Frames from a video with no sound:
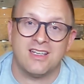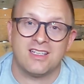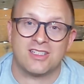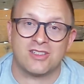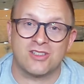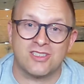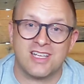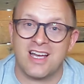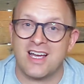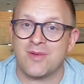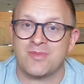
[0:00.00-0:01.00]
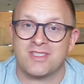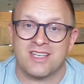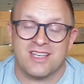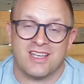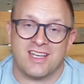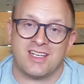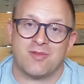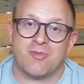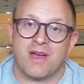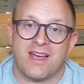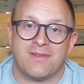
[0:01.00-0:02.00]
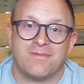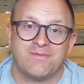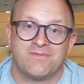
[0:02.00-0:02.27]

in good times and in bad.